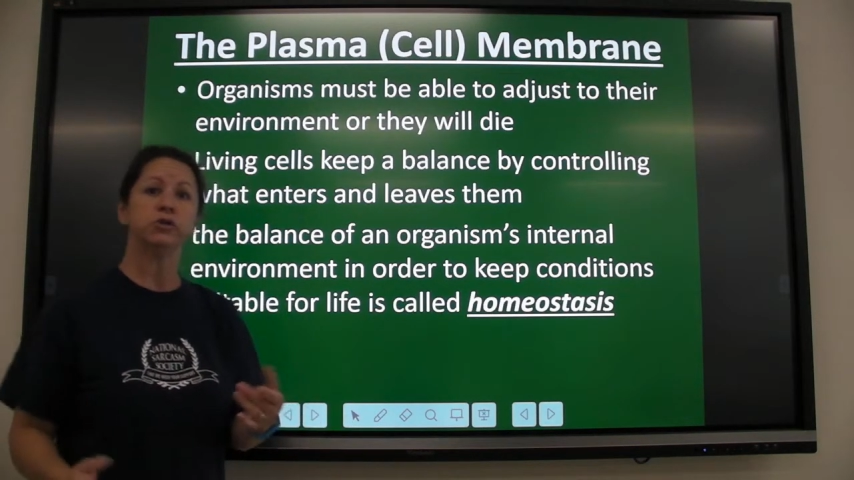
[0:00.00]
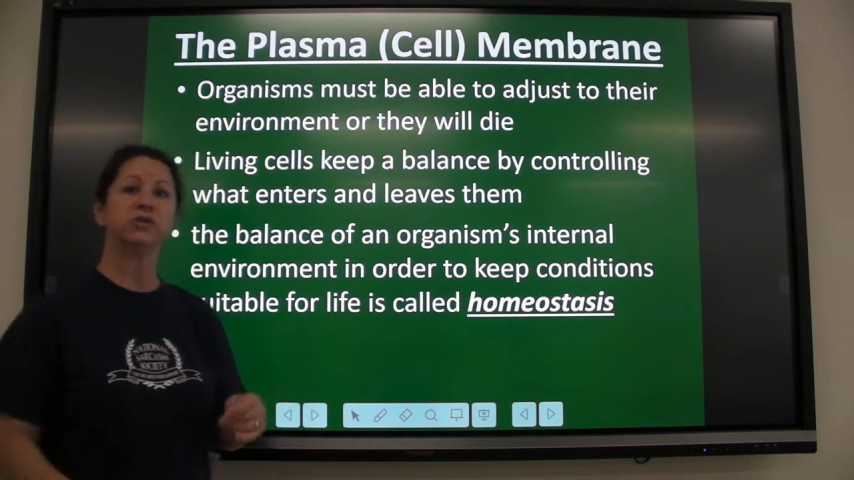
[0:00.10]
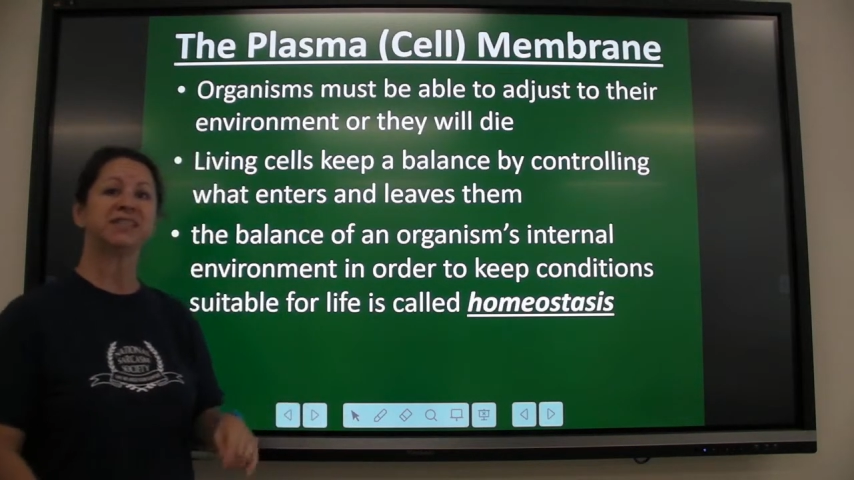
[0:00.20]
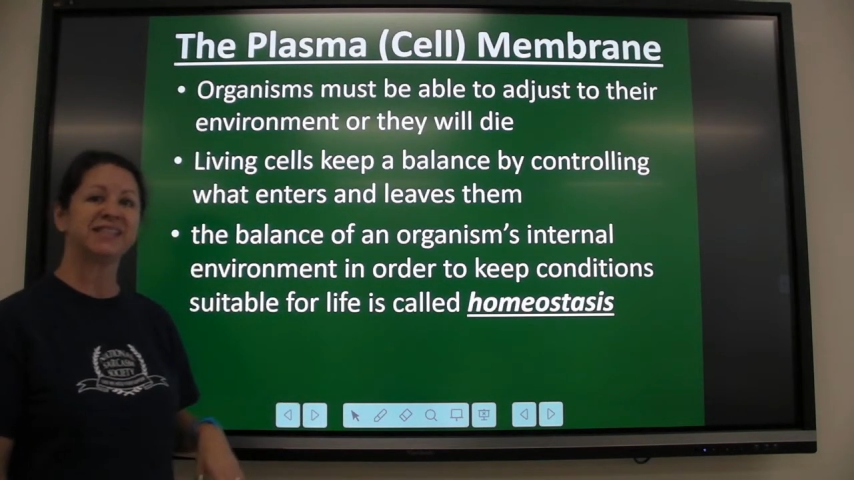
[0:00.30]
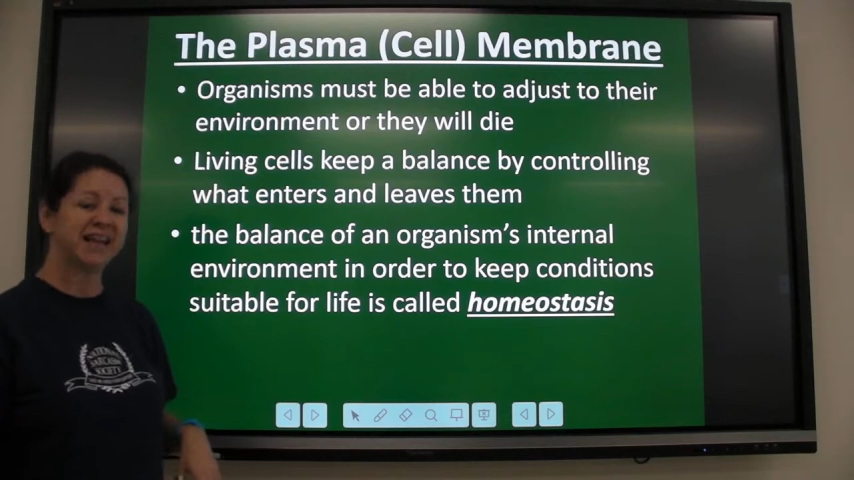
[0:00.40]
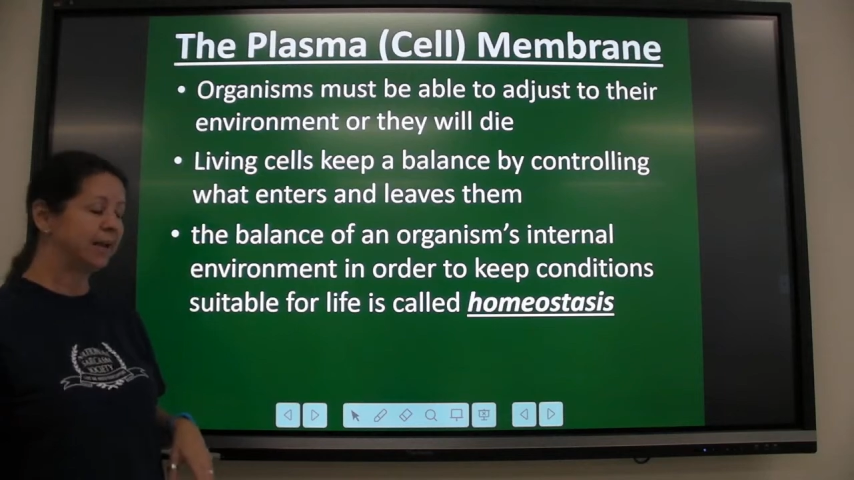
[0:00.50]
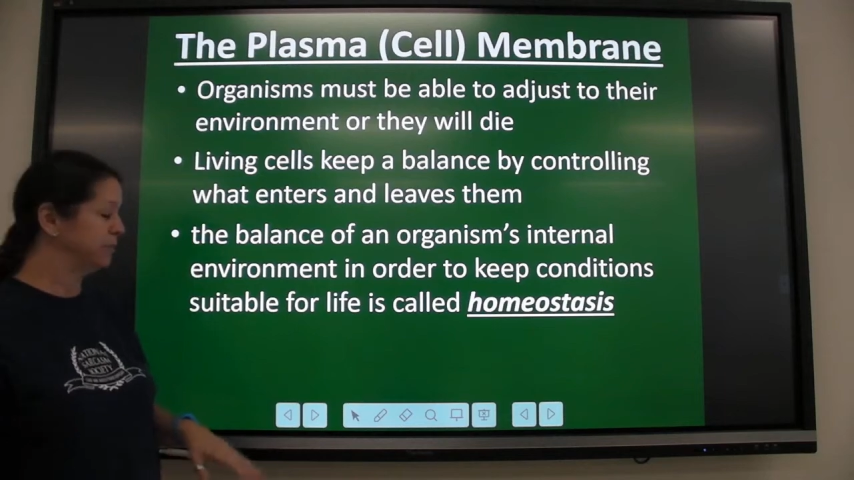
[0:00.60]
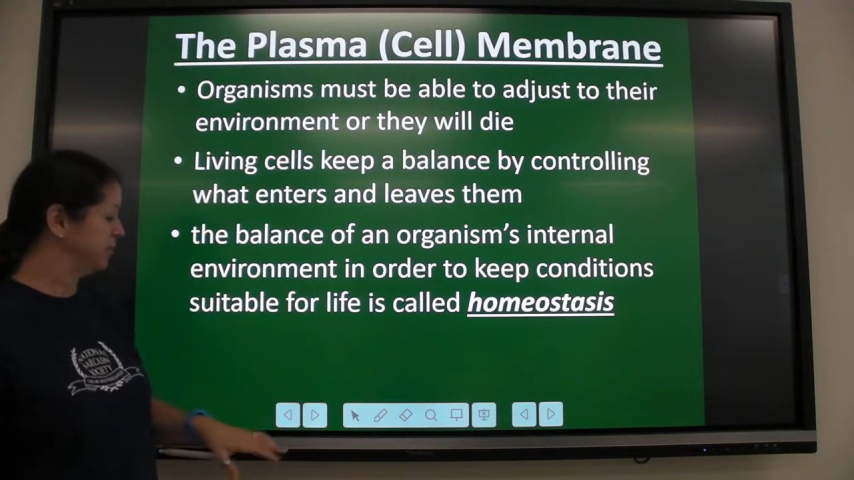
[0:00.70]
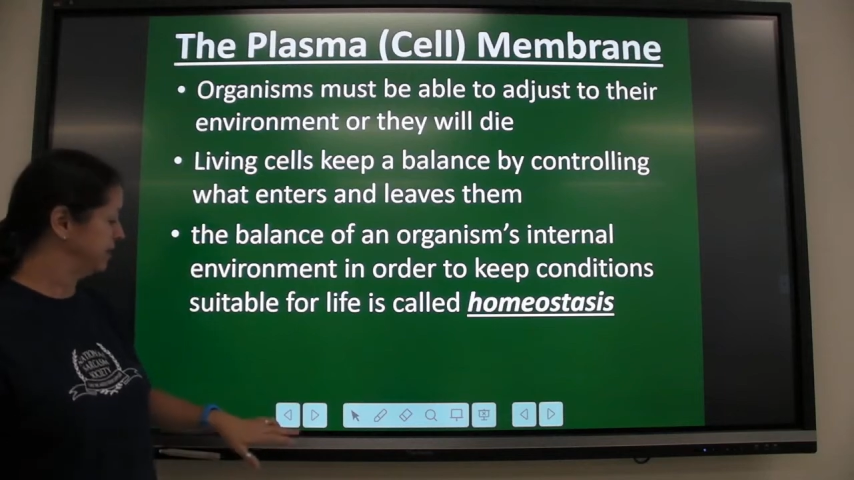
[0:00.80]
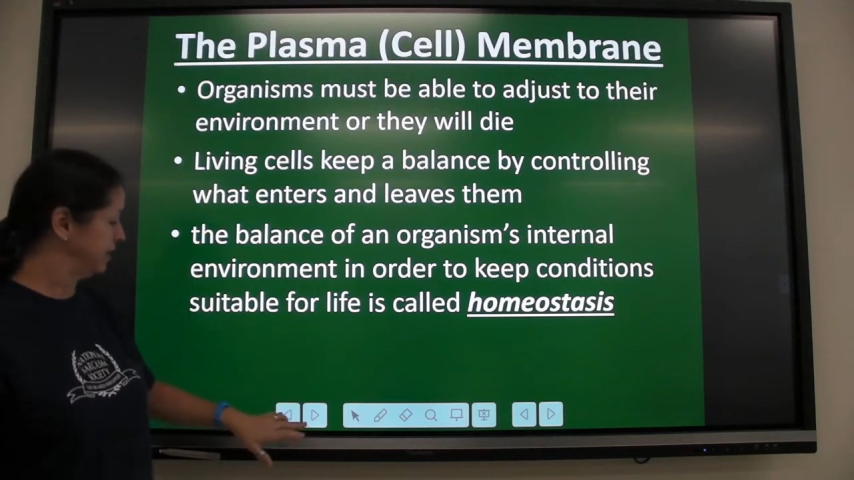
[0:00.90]
do the
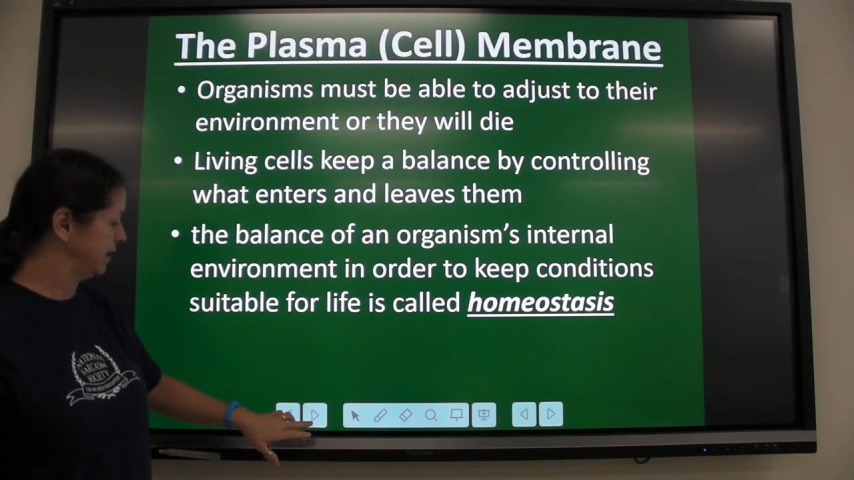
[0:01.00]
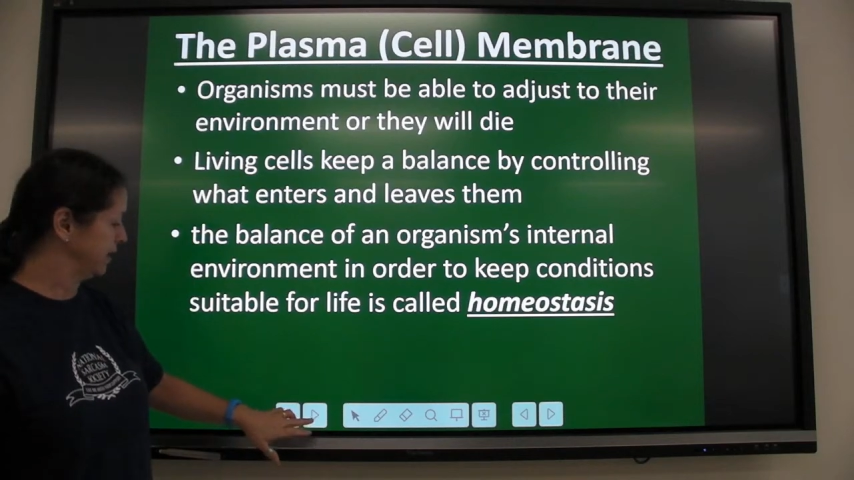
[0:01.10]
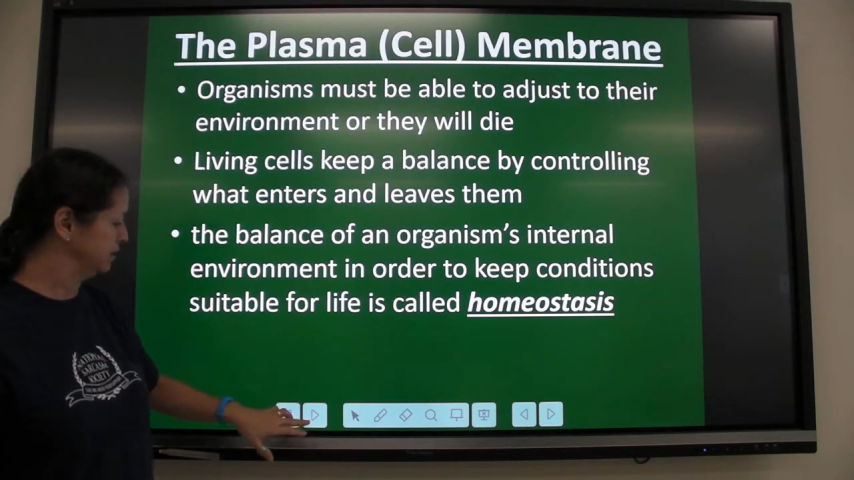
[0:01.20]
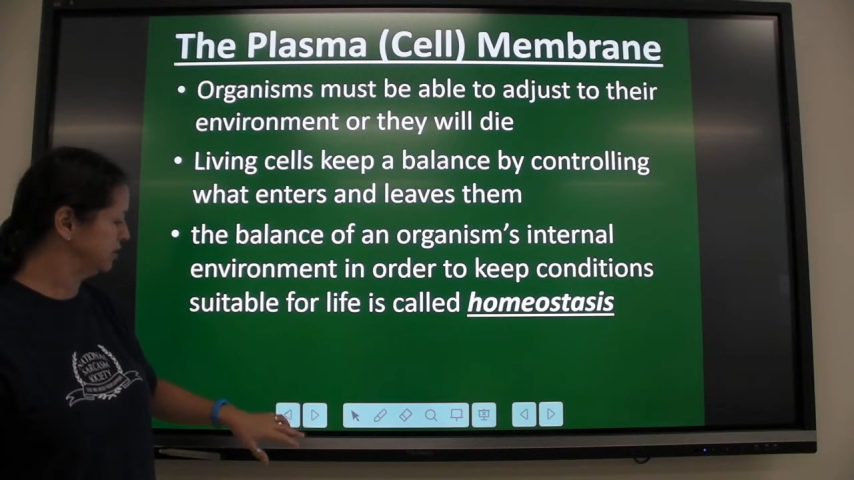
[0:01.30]
same thing,